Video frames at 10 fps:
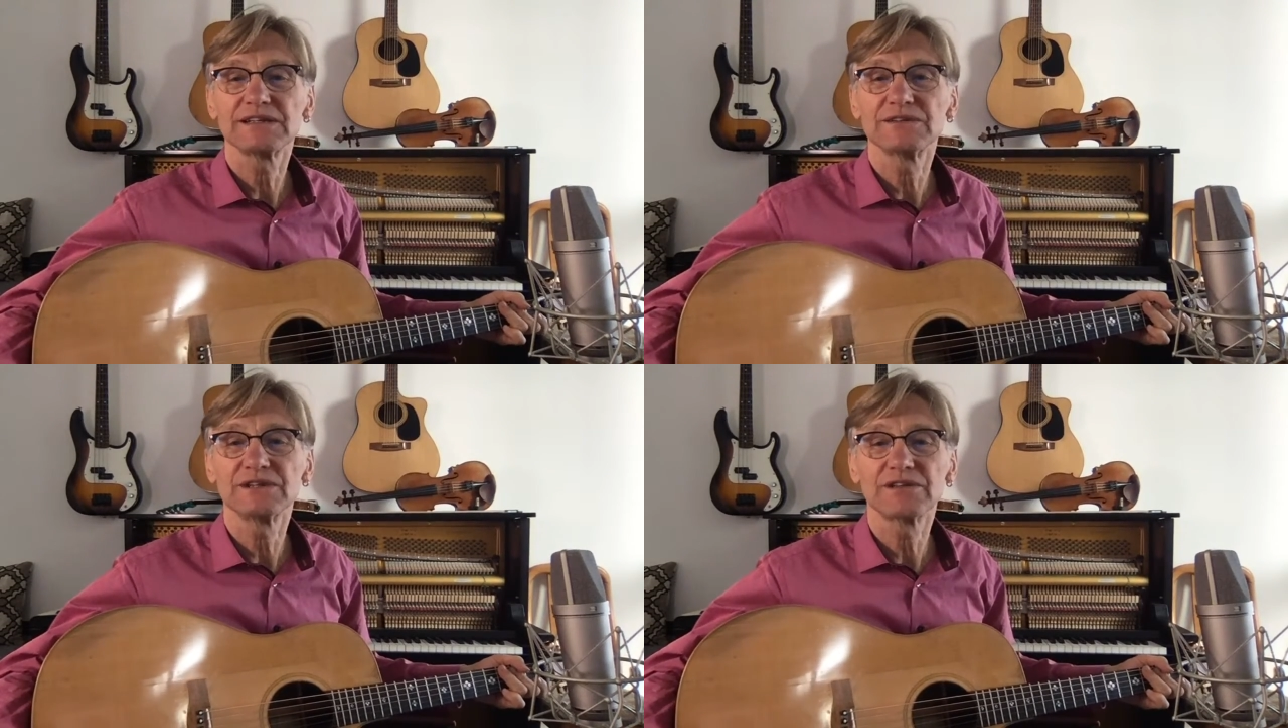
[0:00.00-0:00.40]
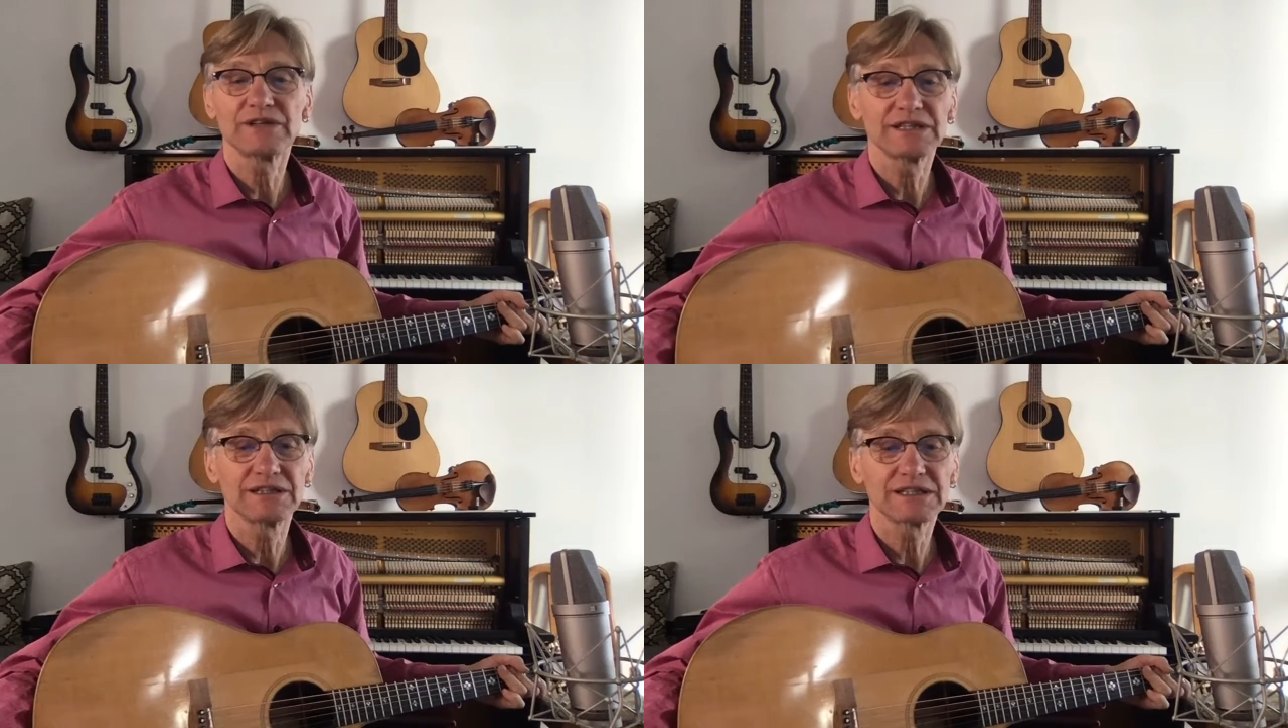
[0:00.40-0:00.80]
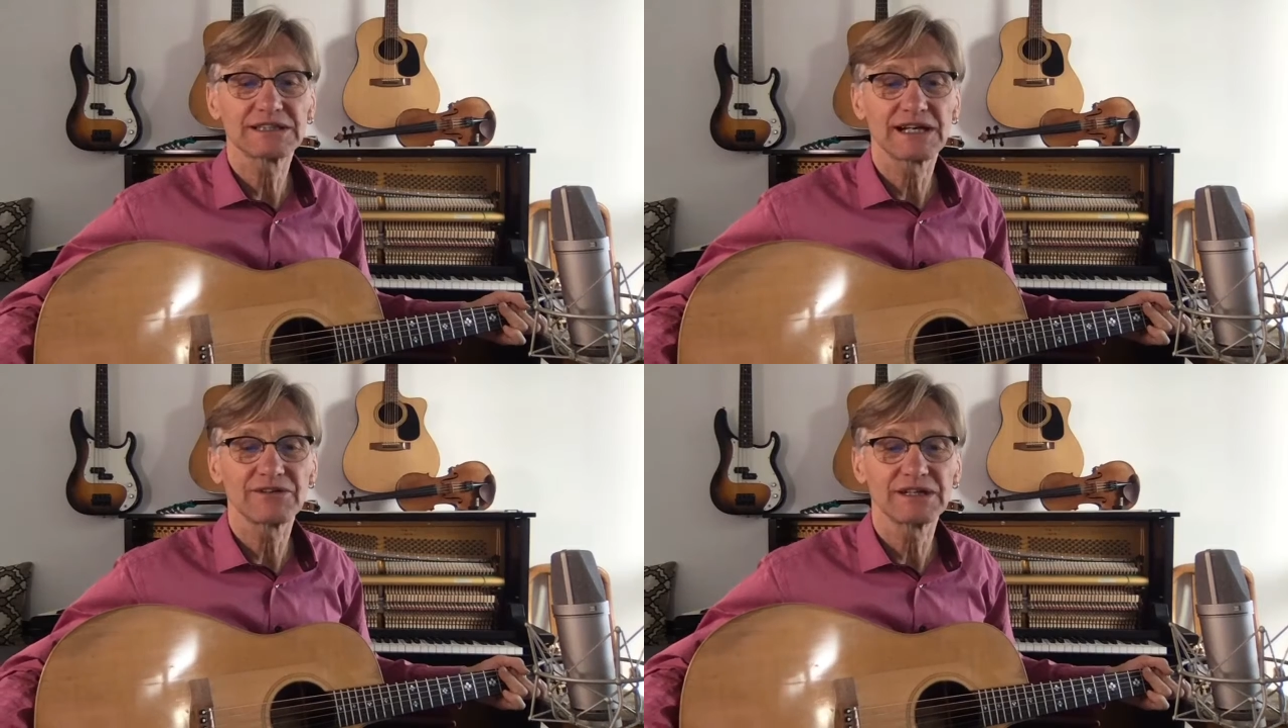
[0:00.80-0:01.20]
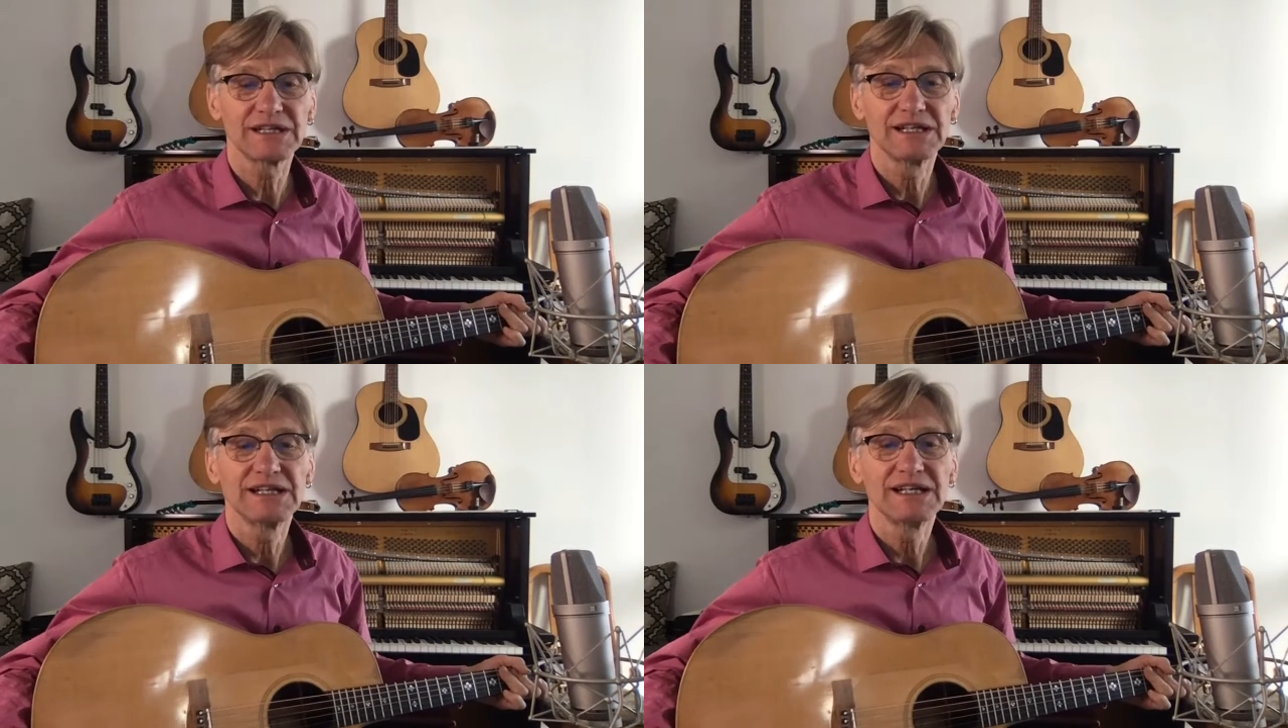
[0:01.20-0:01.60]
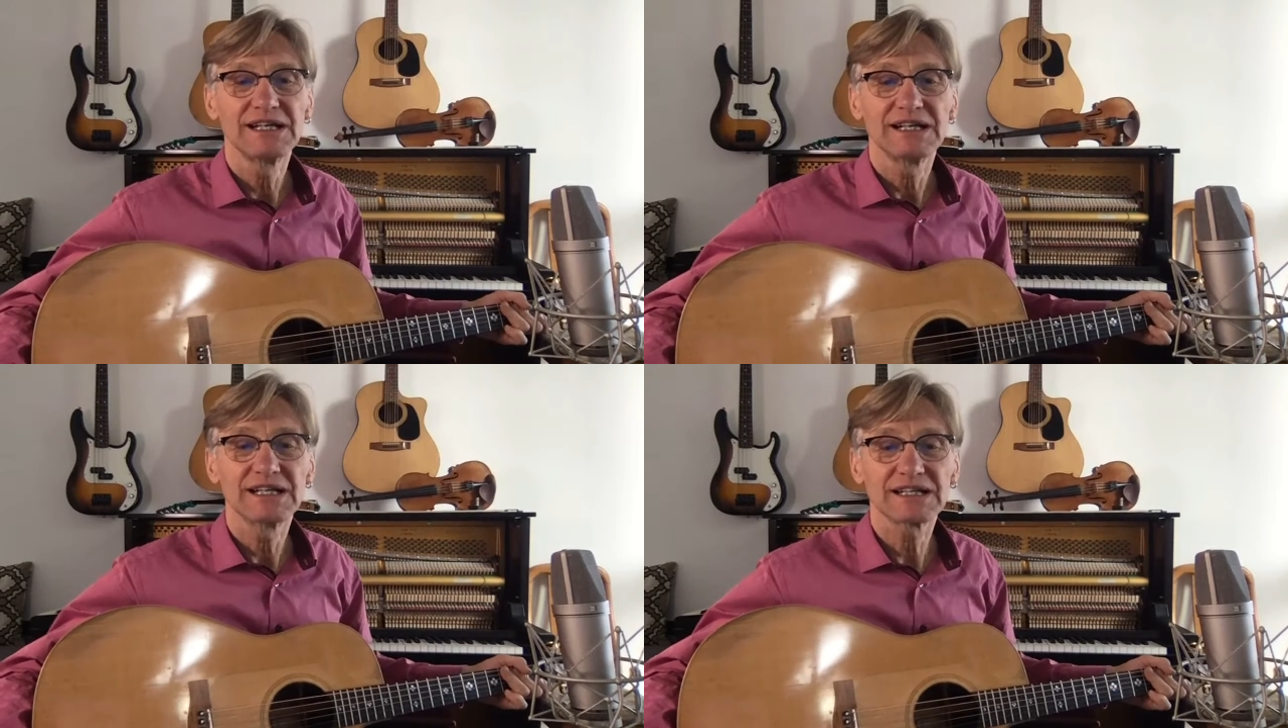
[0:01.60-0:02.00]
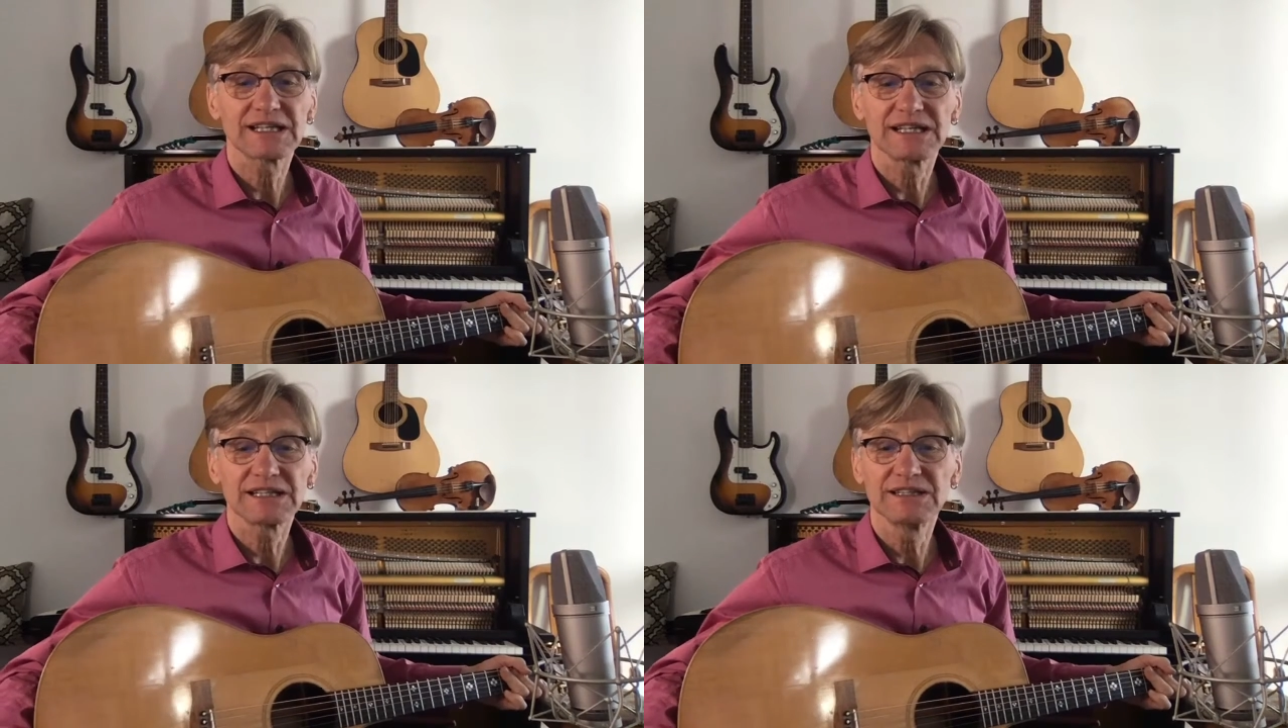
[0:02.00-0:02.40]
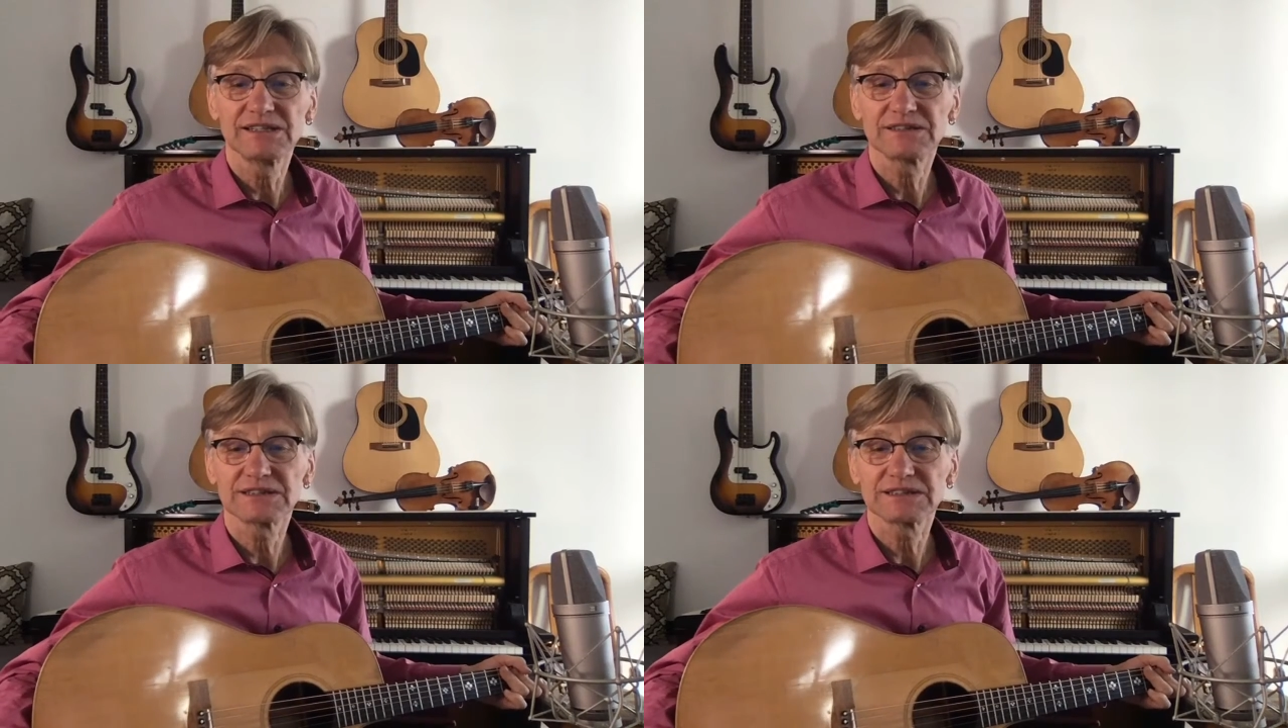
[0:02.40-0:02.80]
Doing all right. Not that one. Okay. No.